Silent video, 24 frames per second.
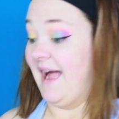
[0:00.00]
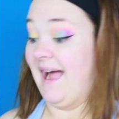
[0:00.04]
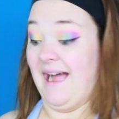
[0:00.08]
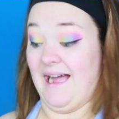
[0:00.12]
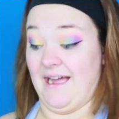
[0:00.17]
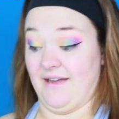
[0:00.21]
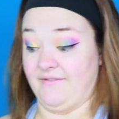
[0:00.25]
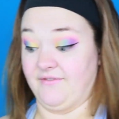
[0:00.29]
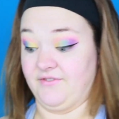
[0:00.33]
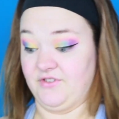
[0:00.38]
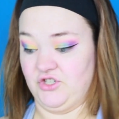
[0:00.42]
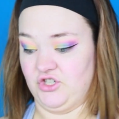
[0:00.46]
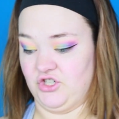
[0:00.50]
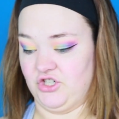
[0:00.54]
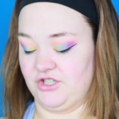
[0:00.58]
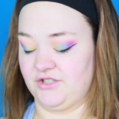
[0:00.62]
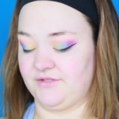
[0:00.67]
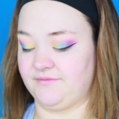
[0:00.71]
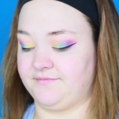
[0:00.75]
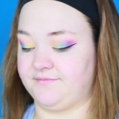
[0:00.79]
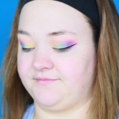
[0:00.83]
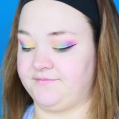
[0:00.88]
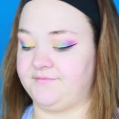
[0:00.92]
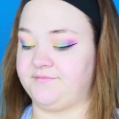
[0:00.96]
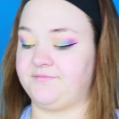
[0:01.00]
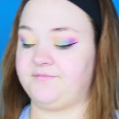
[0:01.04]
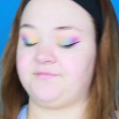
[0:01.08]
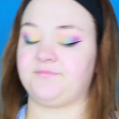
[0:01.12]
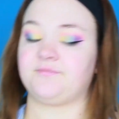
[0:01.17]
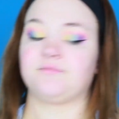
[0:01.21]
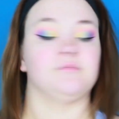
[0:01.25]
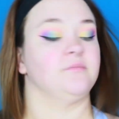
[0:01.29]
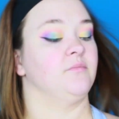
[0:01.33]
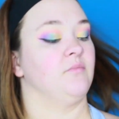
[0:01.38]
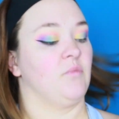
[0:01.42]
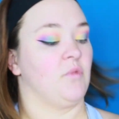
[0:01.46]
after.
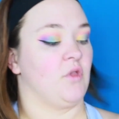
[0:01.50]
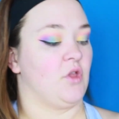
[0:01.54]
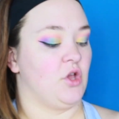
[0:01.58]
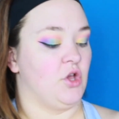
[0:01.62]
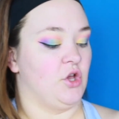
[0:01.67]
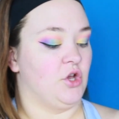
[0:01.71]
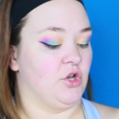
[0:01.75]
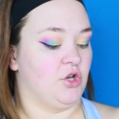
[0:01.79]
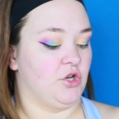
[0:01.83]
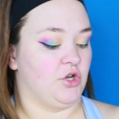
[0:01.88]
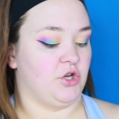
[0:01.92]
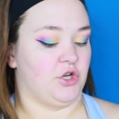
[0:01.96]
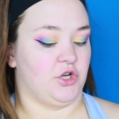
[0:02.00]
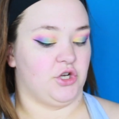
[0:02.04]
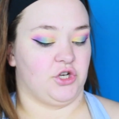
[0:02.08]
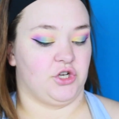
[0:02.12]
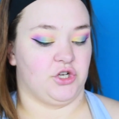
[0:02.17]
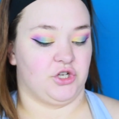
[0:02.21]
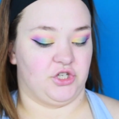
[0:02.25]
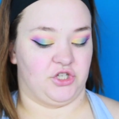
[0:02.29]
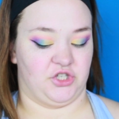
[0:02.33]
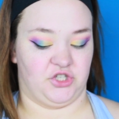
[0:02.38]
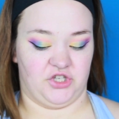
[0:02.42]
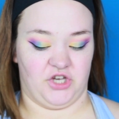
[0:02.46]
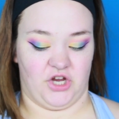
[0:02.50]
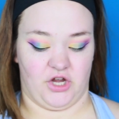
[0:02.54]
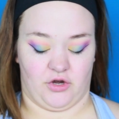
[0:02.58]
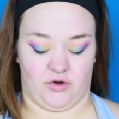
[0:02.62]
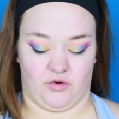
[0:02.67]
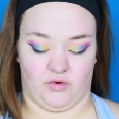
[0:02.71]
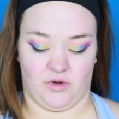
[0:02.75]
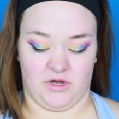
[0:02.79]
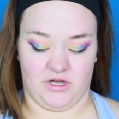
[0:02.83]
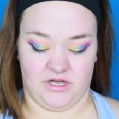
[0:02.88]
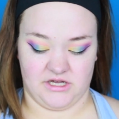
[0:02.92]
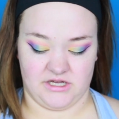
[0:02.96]

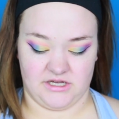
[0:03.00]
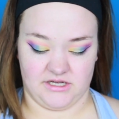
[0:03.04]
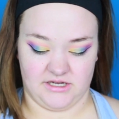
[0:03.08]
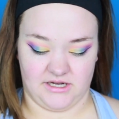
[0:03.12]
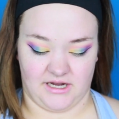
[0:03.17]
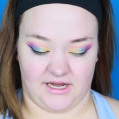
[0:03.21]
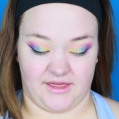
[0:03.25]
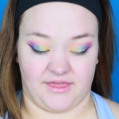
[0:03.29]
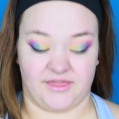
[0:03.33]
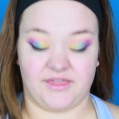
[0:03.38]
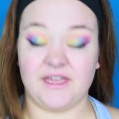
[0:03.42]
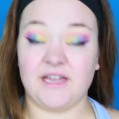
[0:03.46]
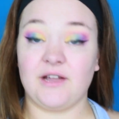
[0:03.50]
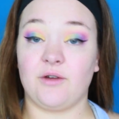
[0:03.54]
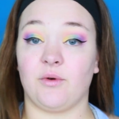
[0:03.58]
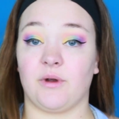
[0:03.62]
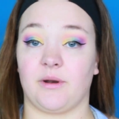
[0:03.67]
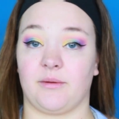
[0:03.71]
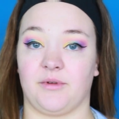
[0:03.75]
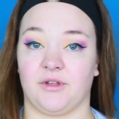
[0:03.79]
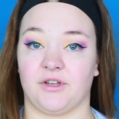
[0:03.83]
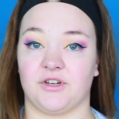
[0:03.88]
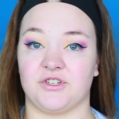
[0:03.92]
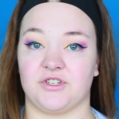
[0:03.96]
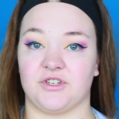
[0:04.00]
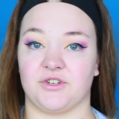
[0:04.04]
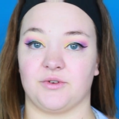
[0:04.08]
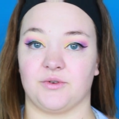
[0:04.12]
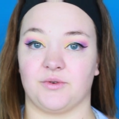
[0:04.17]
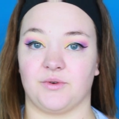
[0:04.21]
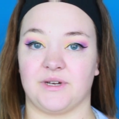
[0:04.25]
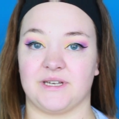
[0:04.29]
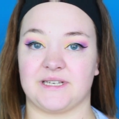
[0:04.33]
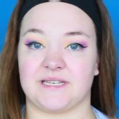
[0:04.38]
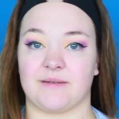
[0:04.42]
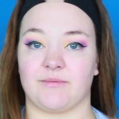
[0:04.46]
So, I think what I'm going to
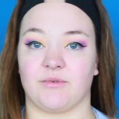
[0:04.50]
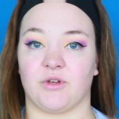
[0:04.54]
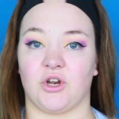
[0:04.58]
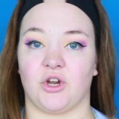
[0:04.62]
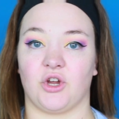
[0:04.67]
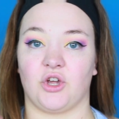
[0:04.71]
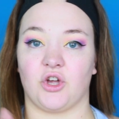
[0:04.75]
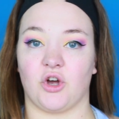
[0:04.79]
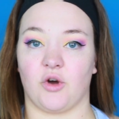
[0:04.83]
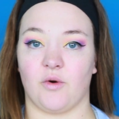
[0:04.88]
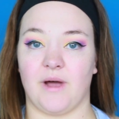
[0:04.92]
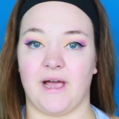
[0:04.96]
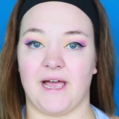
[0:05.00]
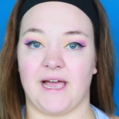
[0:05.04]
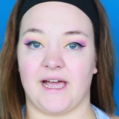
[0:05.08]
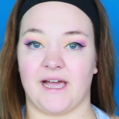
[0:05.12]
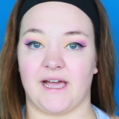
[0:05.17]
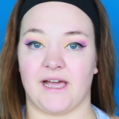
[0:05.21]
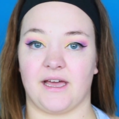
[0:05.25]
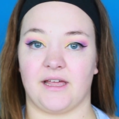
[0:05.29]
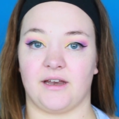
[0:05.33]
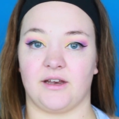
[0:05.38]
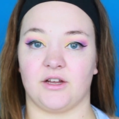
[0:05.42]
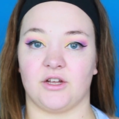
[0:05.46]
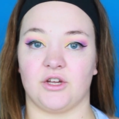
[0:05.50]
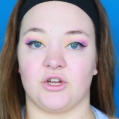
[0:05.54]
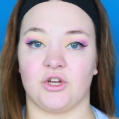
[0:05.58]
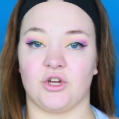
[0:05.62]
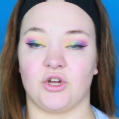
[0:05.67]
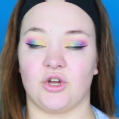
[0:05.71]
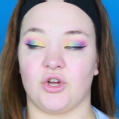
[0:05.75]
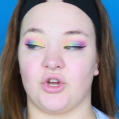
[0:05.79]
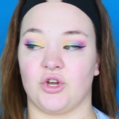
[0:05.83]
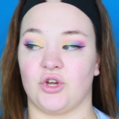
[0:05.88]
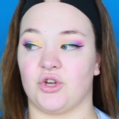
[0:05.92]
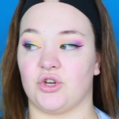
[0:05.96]
do is I'm going to go ahead,
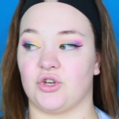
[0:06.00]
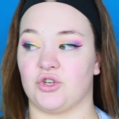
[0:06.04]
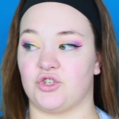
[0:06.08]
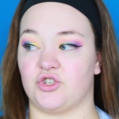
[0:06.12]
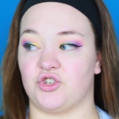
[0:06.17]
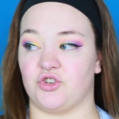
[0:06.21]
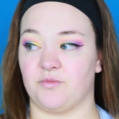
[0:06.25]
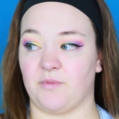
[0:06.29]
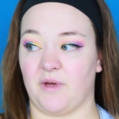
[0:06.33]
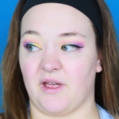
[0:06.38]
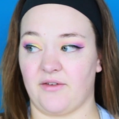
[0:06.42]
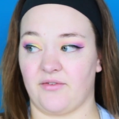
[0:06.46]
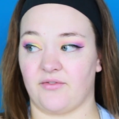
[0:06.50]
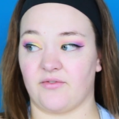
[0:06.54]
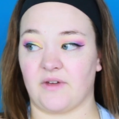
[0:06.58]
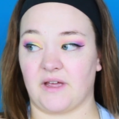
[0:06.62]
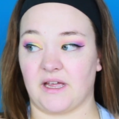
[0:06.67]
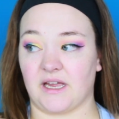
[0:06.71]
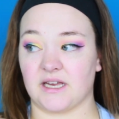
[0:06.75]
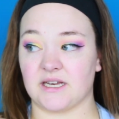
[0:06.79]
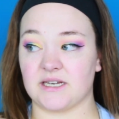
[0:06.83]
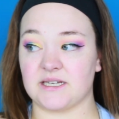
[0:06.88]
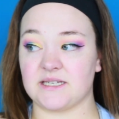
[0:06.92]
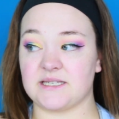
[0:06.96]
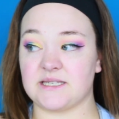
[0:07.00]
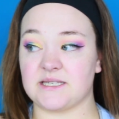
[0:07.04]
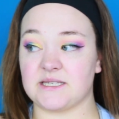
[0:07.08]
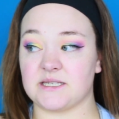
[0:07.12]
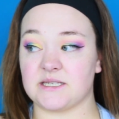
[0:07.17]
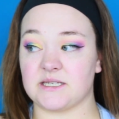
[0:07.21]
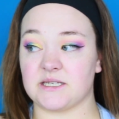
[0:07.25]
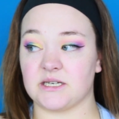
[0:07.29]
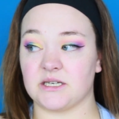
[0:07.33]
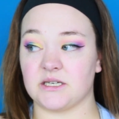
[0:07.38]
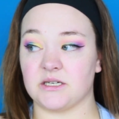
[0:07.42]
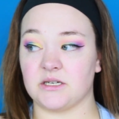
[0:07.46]
do my
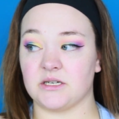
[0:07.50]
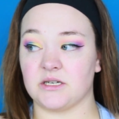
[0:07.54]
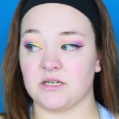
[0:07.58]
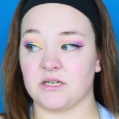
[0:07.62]
face.